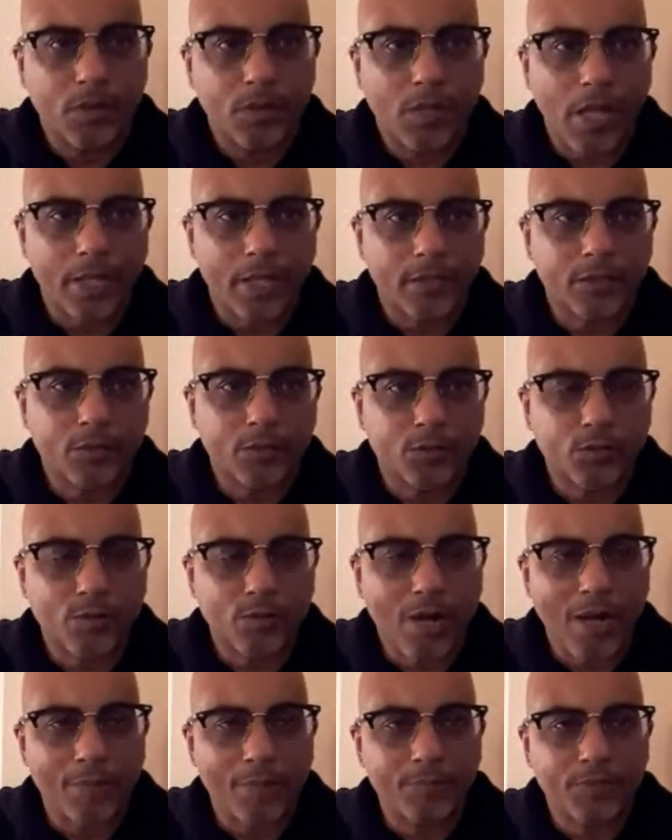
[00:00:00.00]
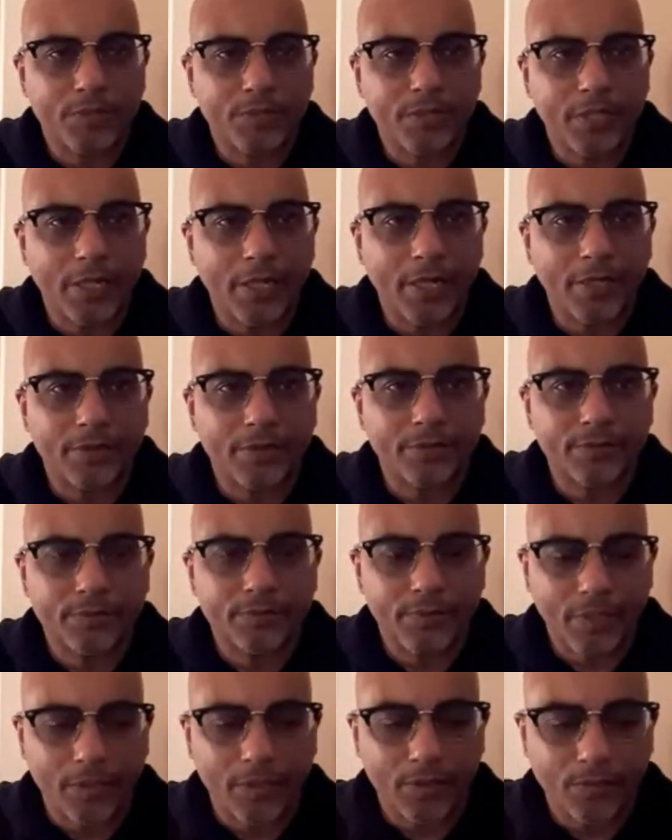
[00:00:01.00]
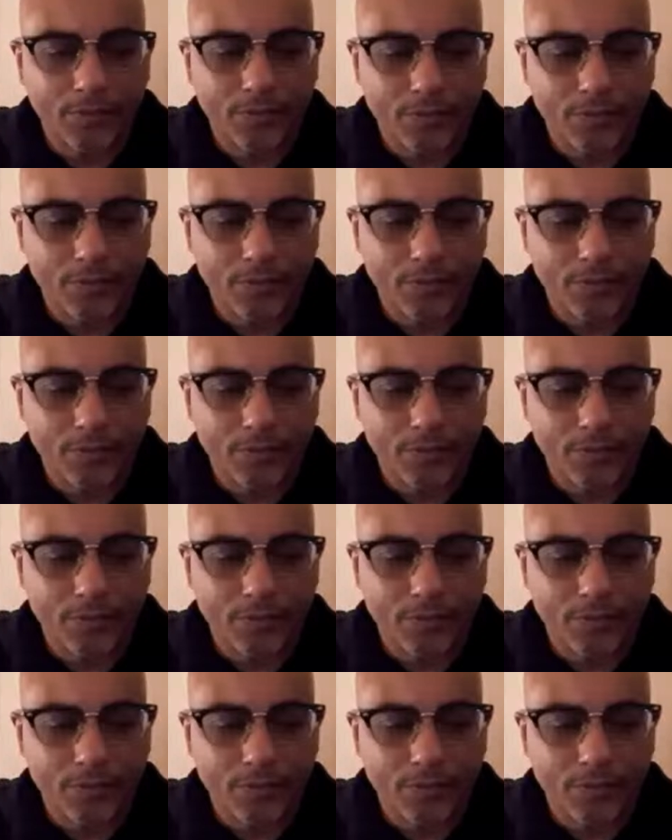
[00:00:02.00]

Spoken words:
Like, subscribe, and share. Thank you.